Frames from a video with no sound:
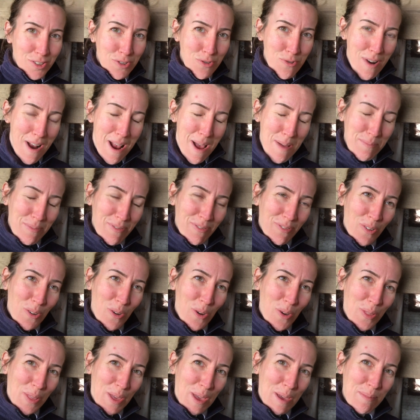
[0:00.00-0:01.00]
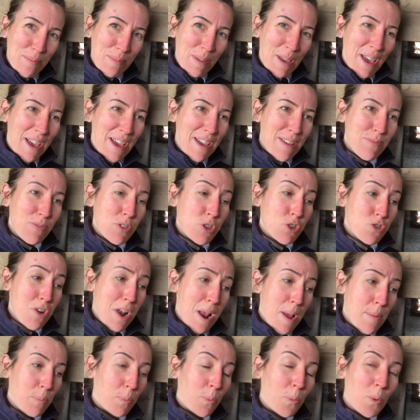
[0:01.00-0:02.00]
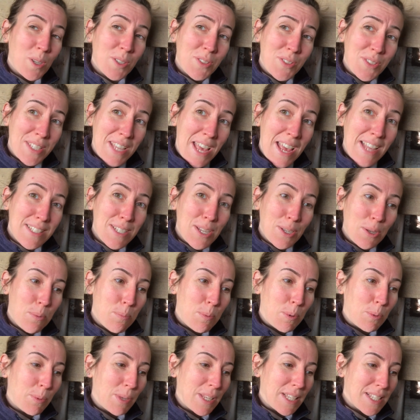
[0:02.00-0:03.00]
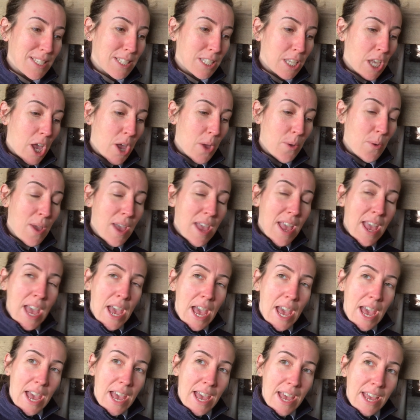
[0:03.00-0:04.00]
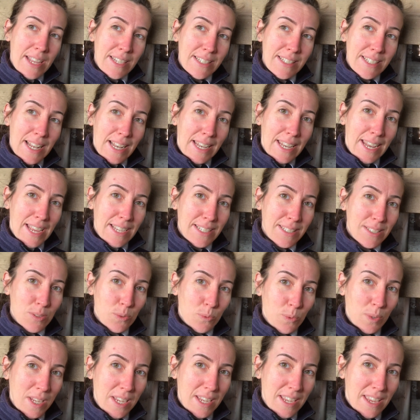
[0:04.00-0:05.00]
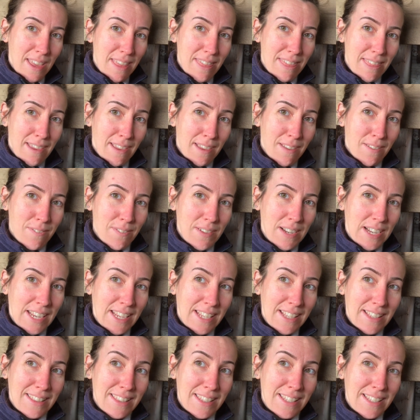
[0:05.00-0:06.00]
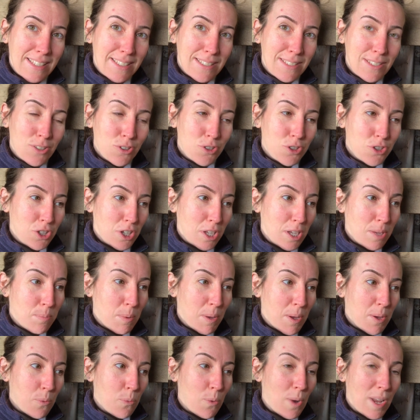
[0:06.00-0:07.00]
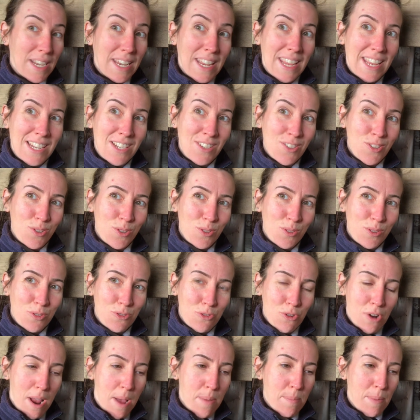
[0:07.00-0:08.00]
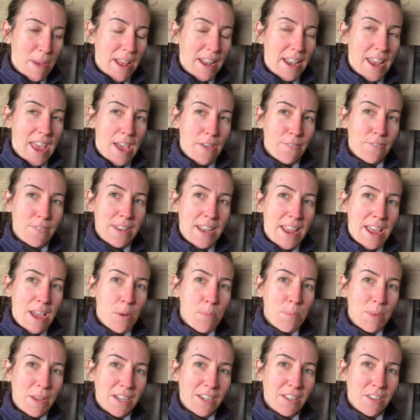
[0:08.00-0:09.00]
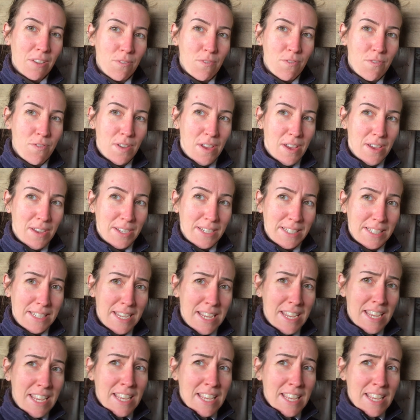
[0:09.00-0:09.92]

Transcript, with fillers: a trap for them um, the trap was set a couple of weeks ago and last week thankfully these sheep went into the trap and have now been confined